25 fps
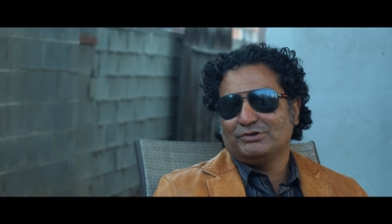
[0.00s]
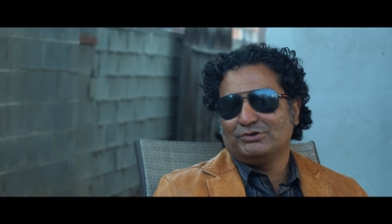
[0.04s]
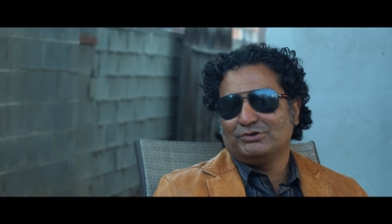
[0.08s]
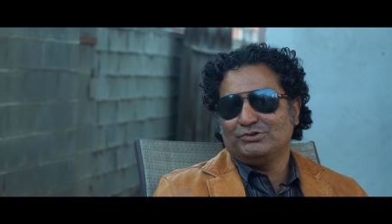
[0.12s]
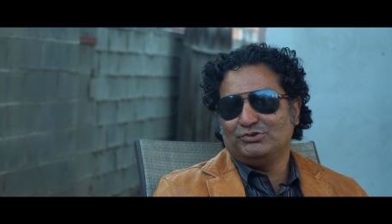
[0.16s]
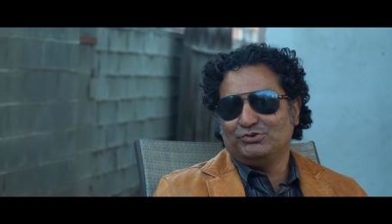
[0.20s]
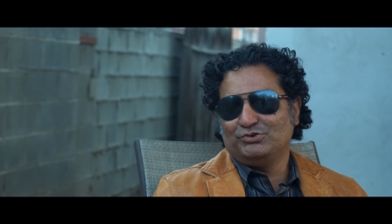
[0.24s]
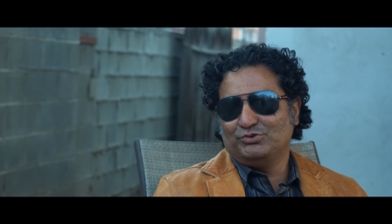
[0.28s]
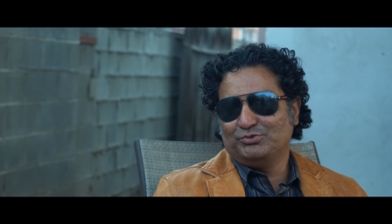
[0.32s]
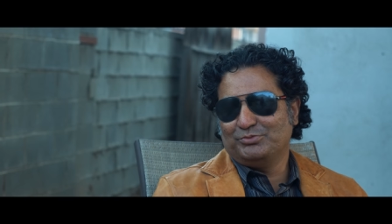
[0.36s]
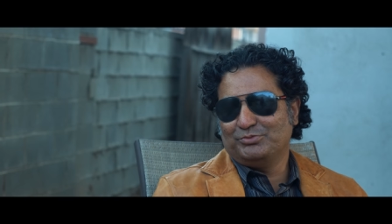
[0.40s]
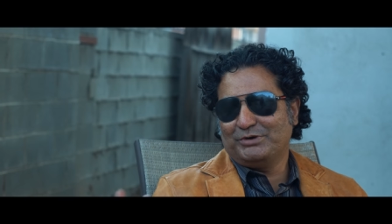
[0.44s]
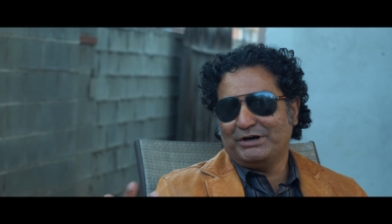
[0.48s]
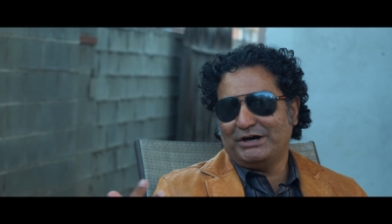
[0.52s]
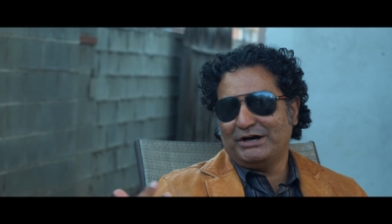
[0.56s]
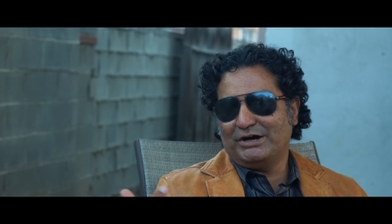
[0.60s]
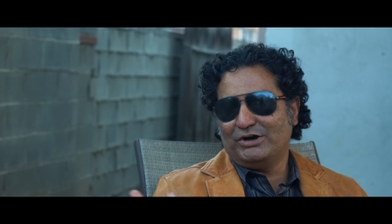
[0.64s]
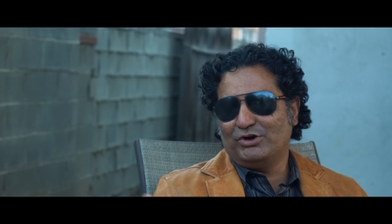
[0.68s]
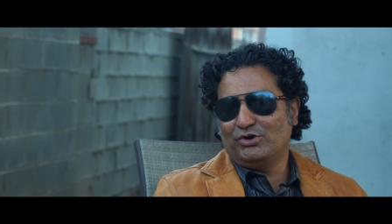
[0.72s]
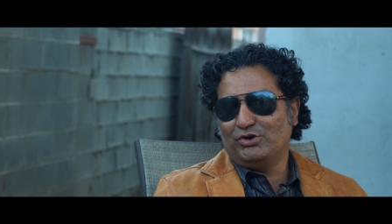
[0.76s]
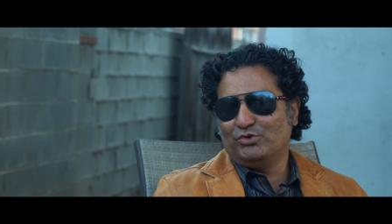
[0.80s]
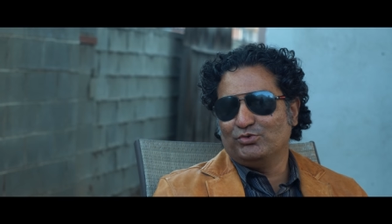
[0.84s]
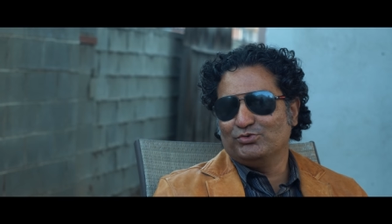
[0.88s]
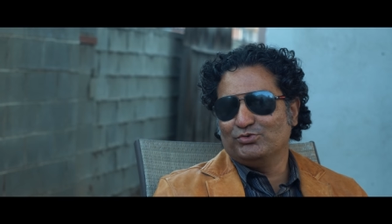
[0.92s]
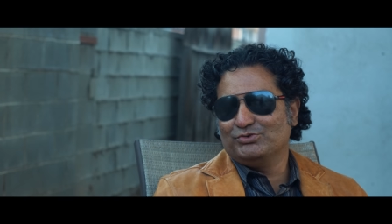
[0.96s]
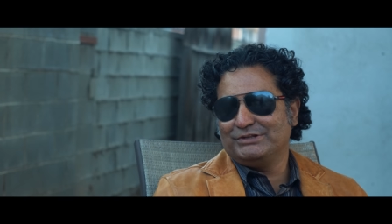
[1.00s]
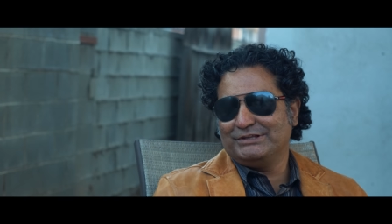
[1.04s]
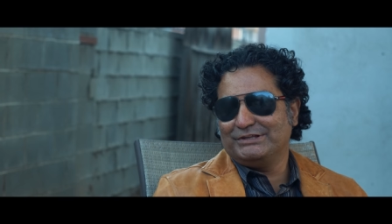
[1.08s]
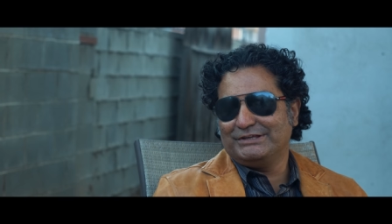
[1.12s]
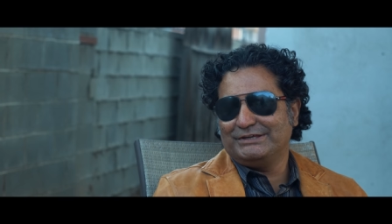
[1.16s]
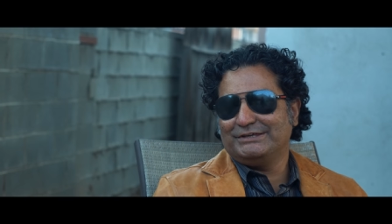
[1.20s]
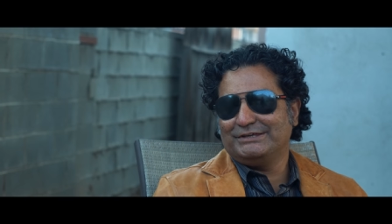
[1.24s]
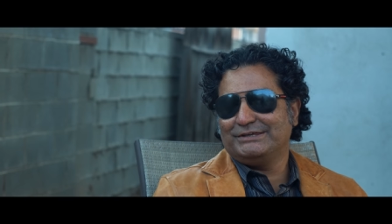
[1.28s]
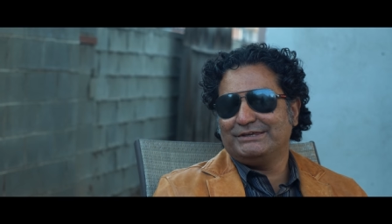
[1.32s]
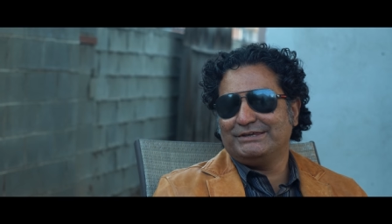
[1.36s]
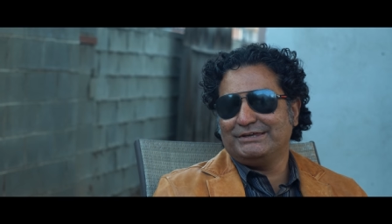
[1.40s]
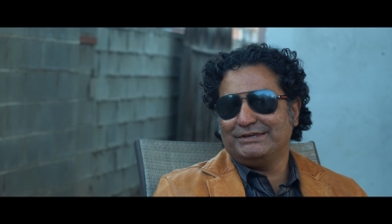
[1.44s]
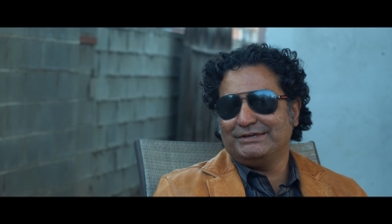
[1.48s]
You my
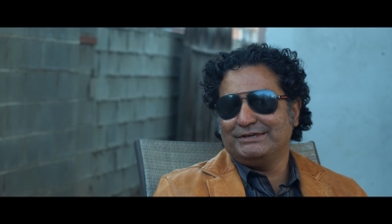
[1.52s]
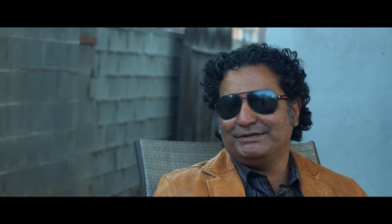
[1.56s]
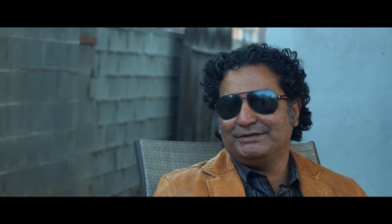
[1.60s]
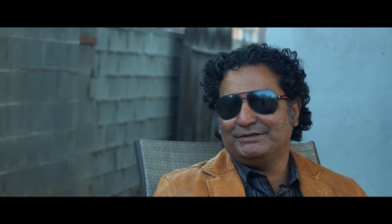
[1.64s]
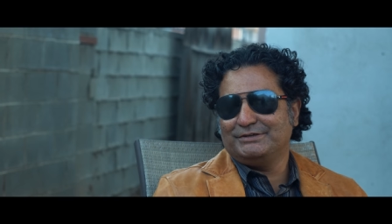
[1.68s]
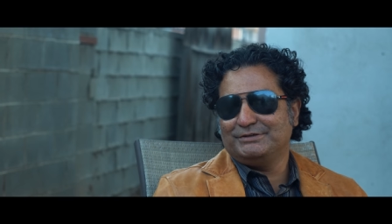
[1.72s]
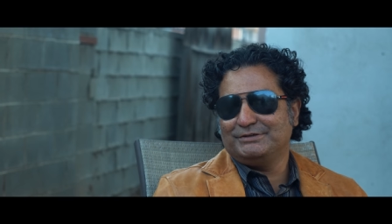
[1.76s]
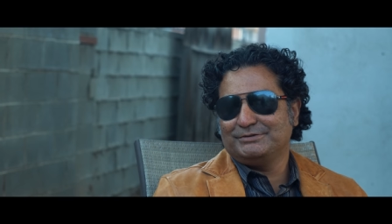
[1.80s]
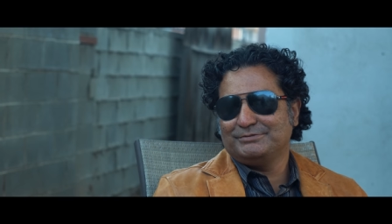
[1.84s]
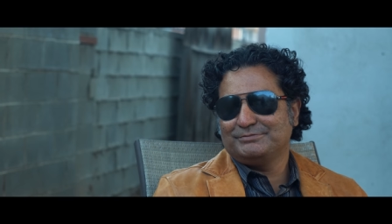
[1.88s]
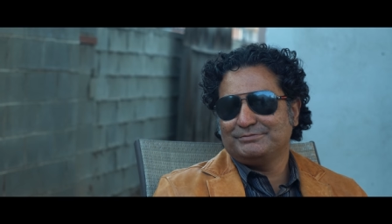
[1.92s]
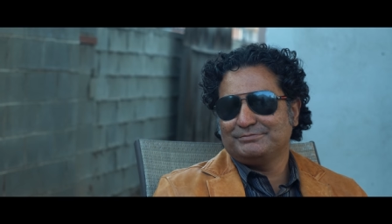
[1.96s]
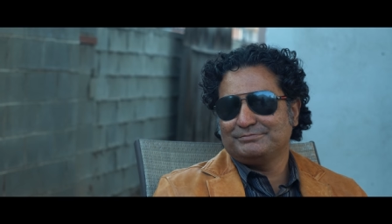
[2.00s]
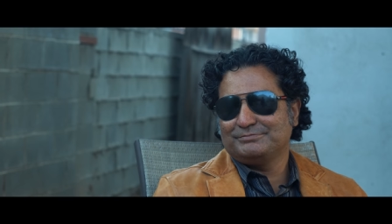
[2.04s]
only kin.